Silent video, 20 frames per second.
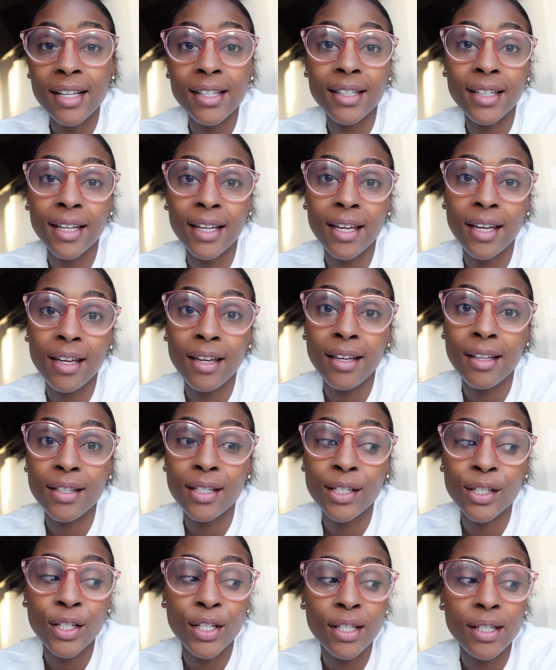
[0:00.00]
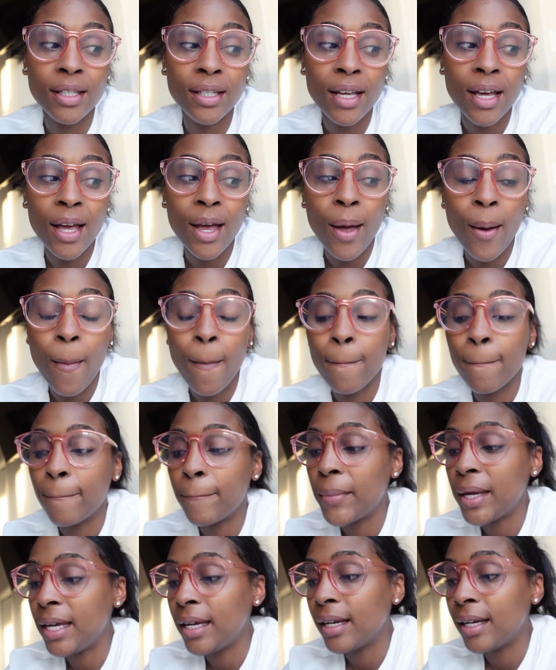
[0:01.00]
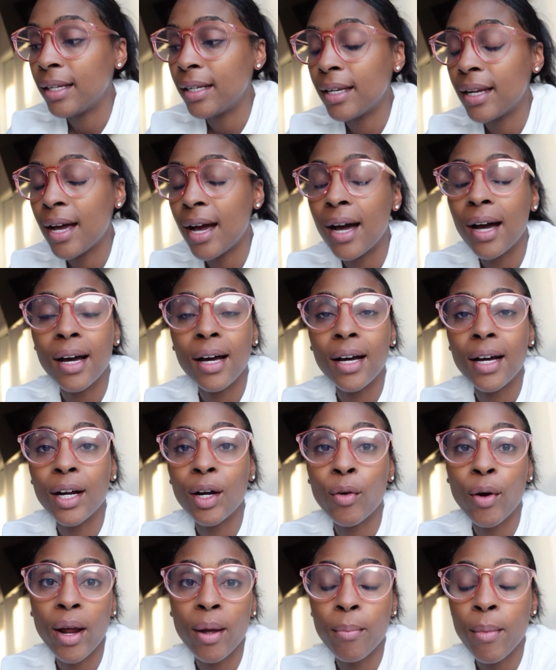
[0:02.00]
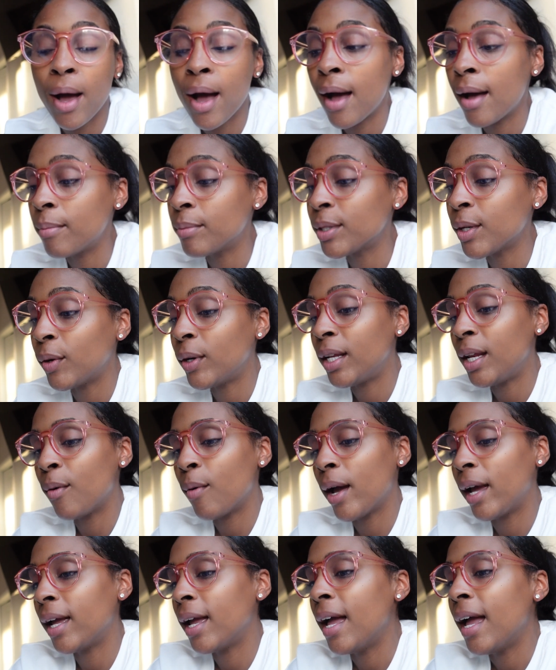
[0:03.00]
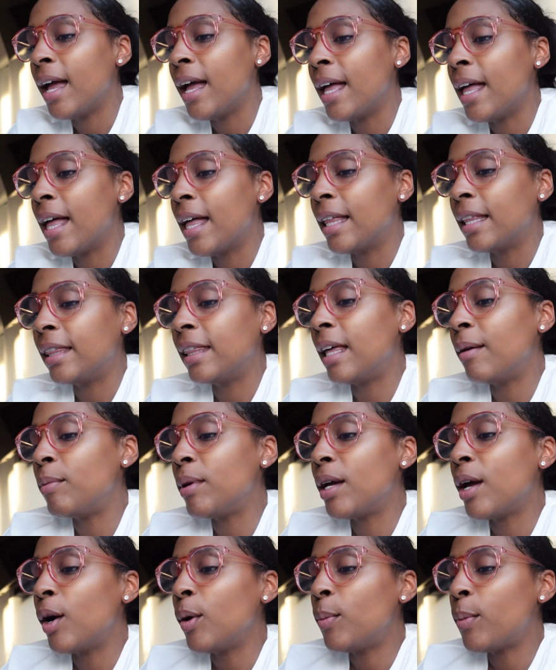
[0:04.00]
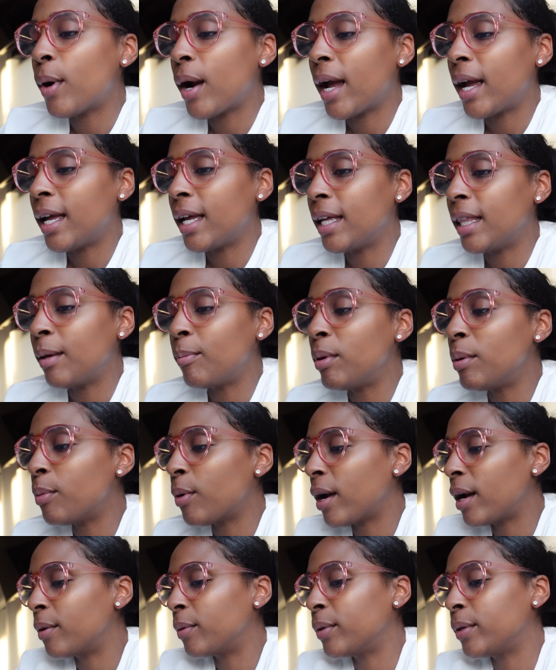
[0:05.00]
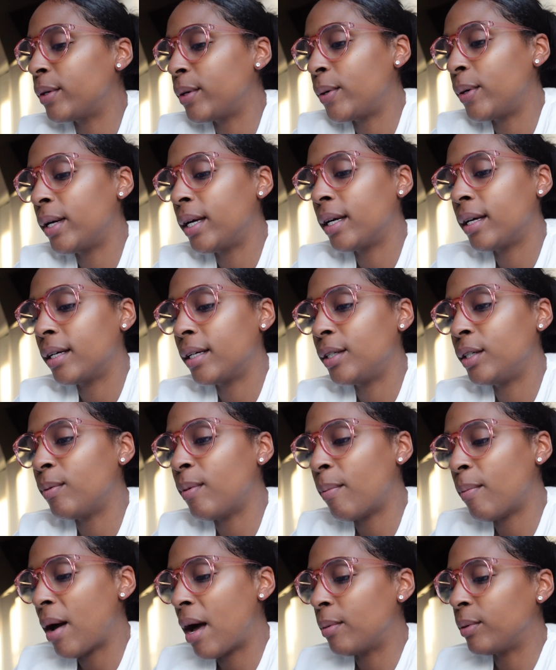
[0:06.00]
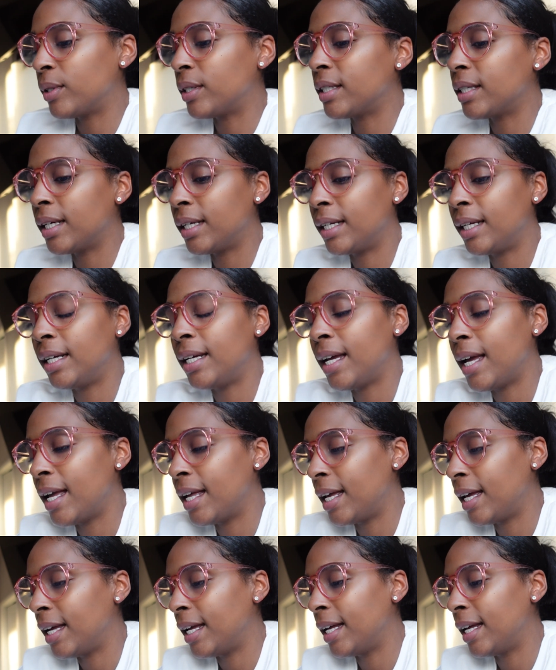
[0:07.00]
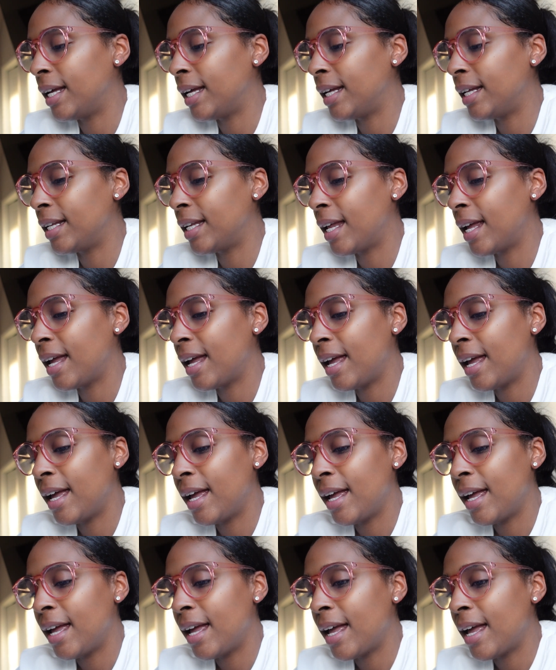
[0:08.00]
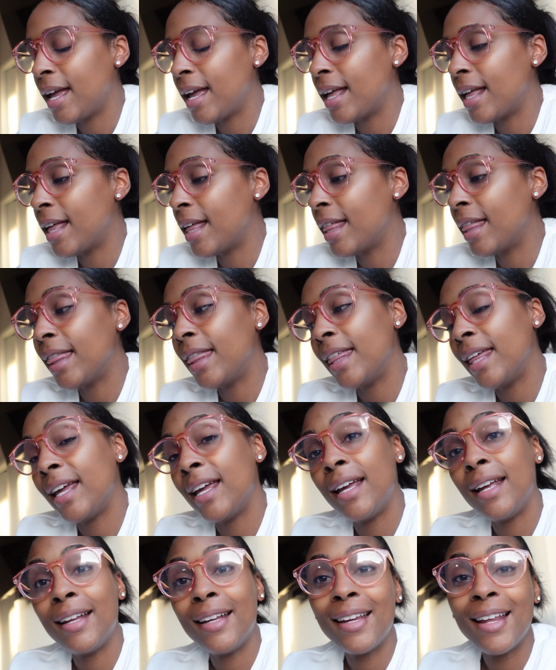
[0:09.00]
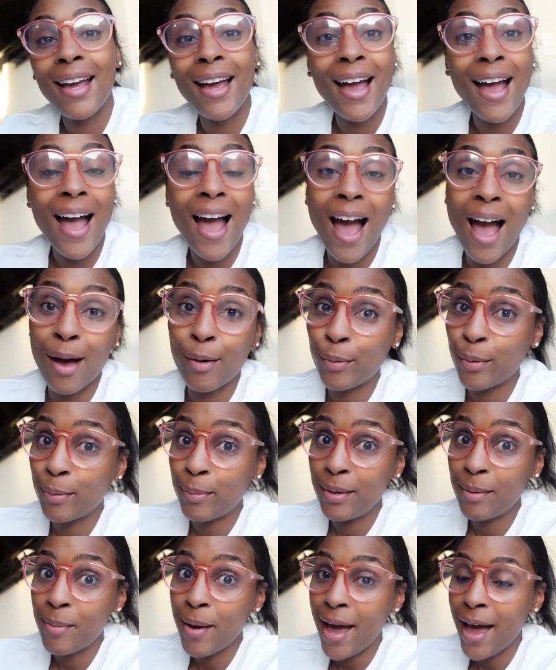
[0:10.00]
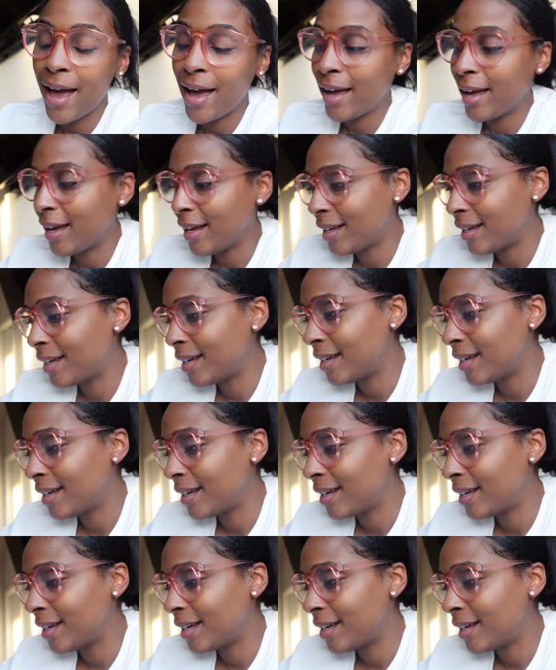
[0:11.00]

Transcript: is the key to just being a great mom. So, anyway, let me go pray. Let me pray real quick, do my Bible study, and then I will be back.